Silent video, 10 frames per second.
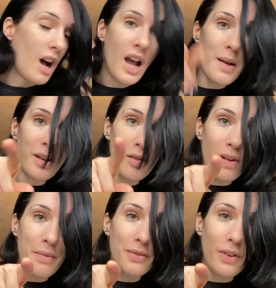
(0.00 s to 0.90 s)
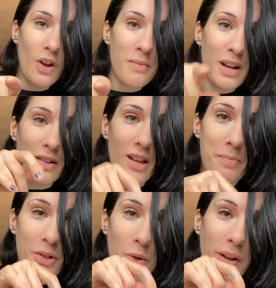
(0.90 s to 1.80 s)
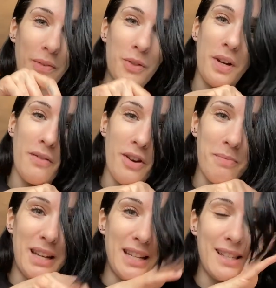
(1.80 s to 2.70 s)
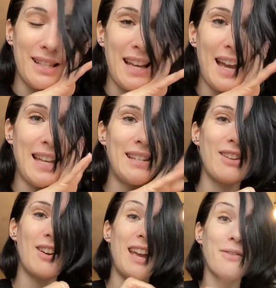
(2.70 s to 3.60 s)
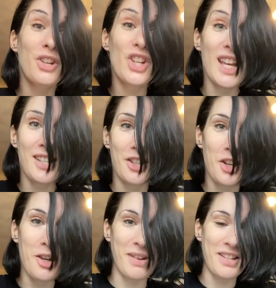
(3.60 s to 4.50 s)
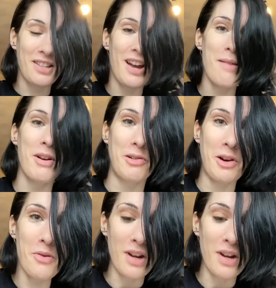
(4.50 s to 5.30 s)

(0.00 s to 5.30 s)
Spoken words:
I am gonna wrap this video up now because I've been talking for 25 minutes and I have shit to do because I am a grown